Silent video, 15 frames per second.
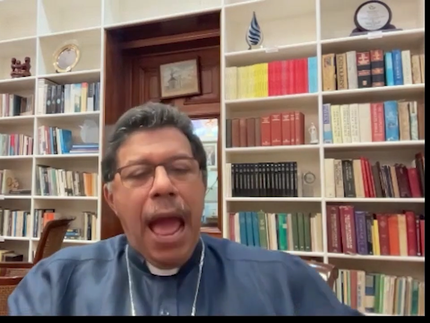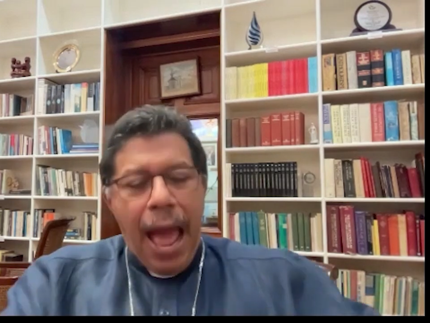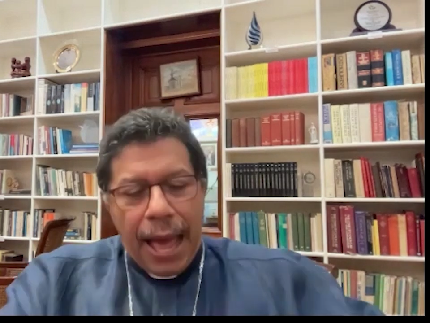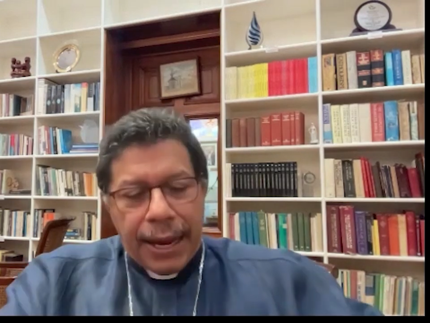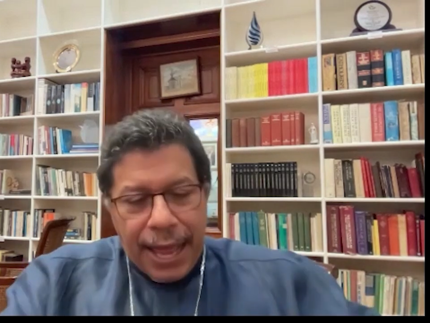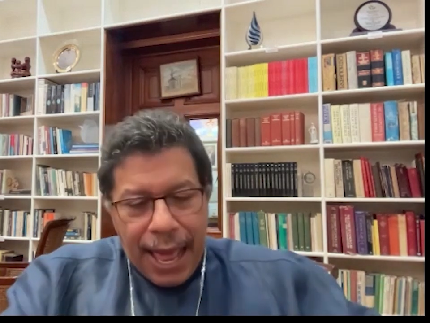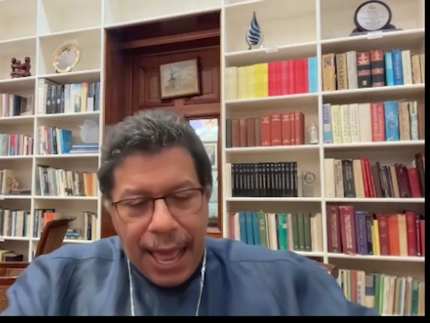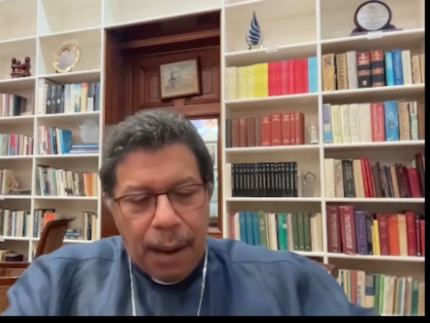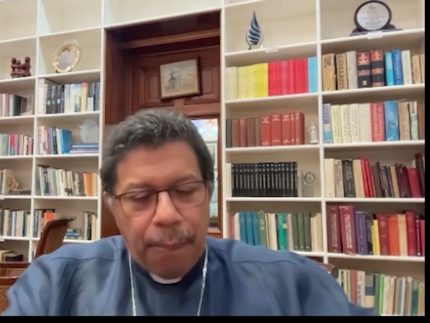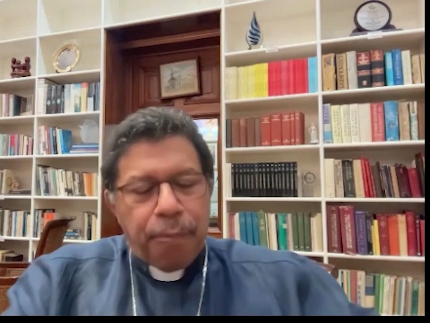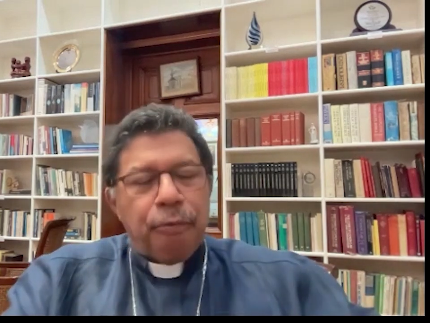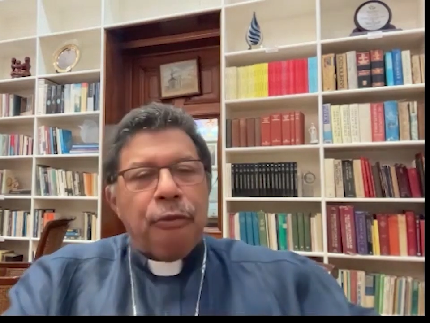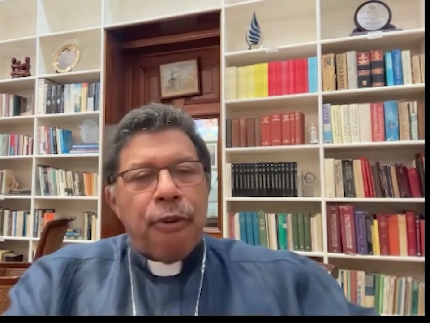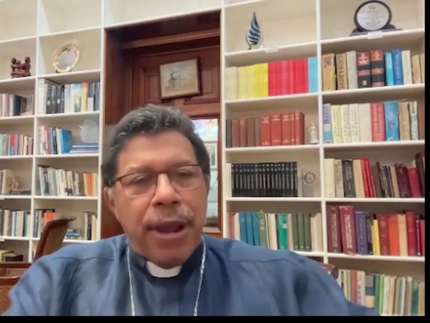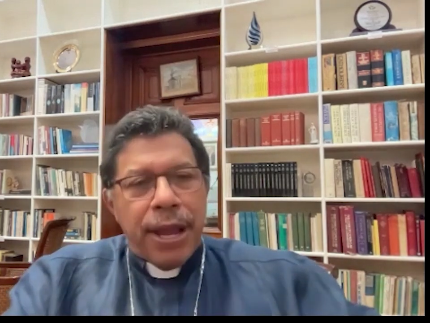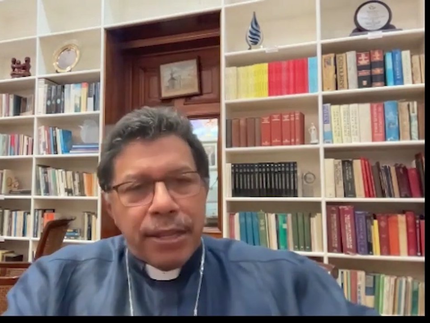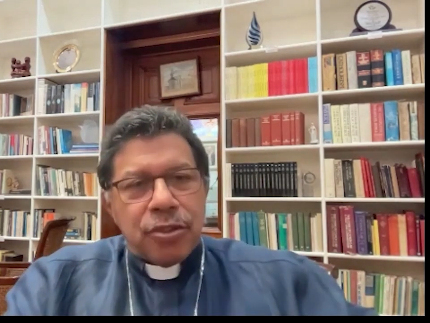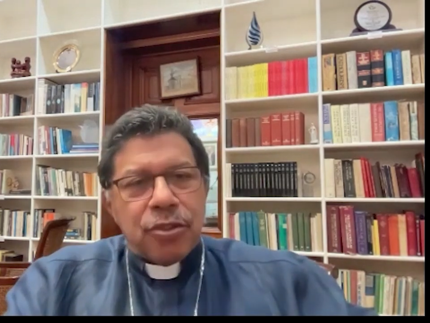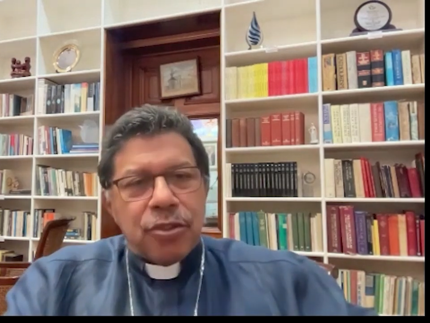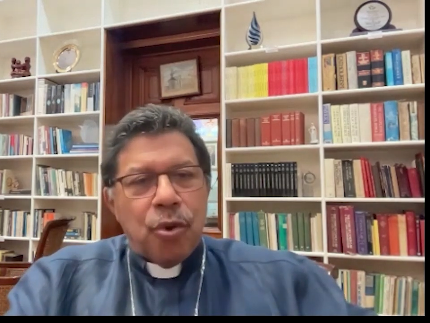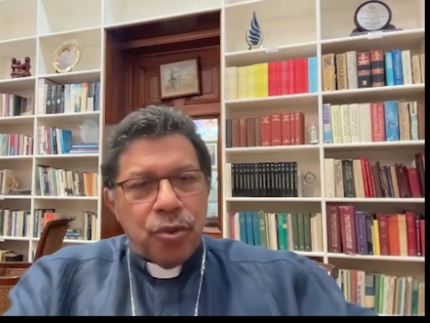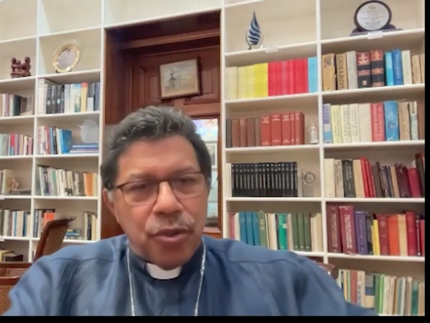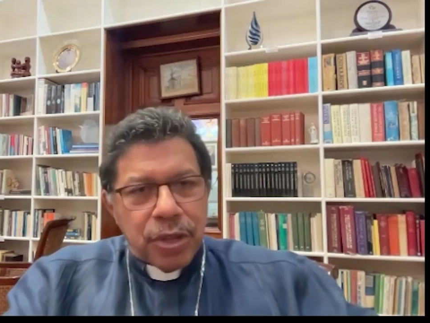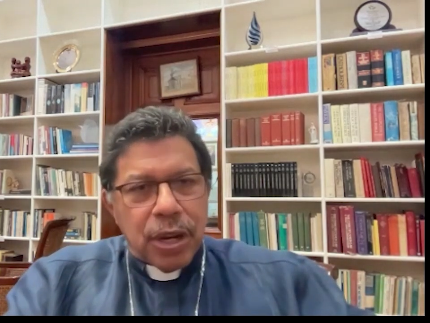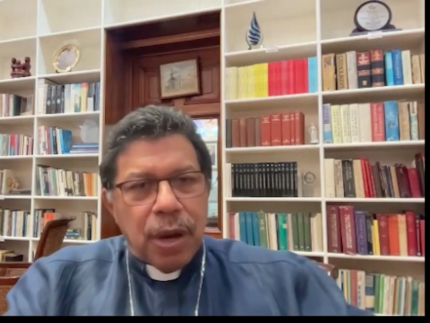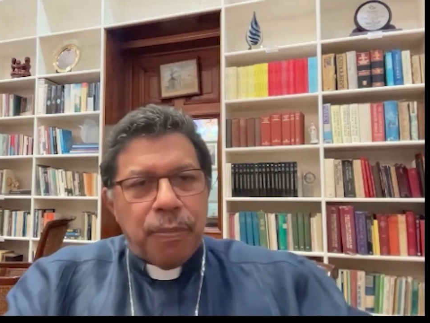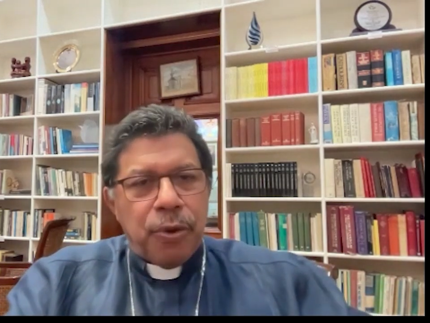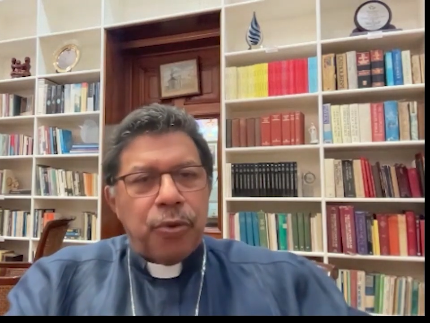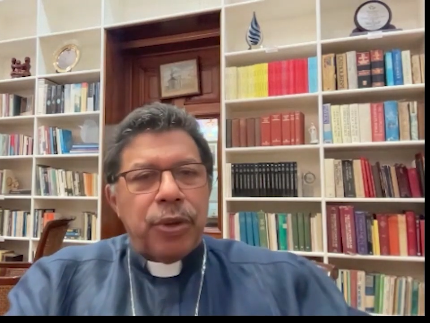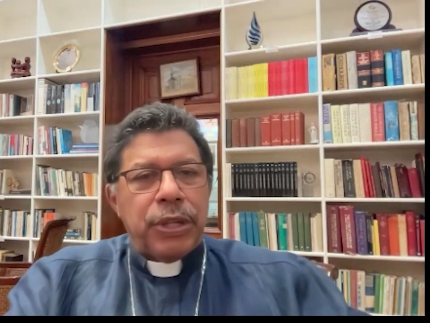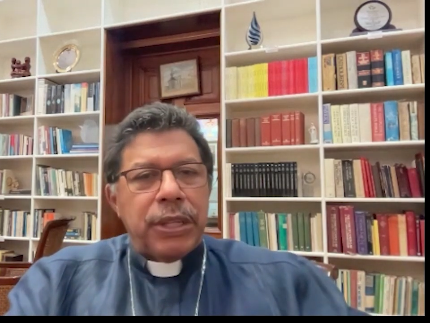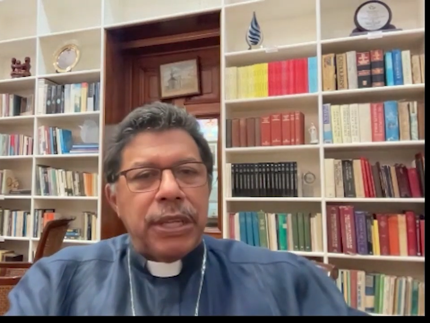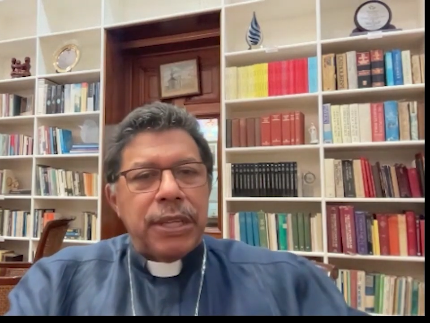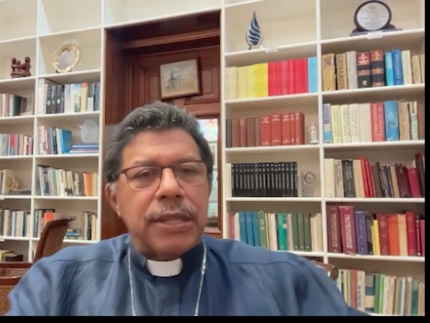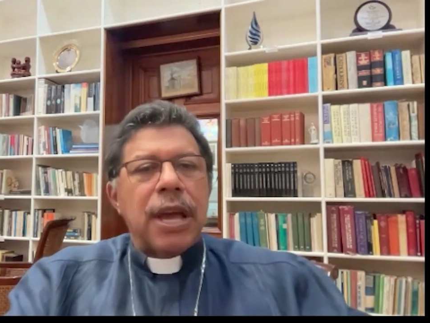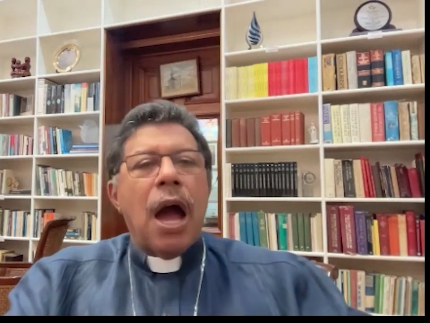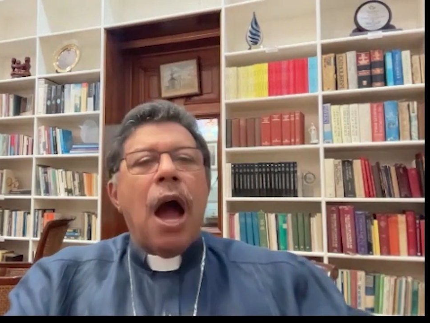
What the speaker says: and help raise those communities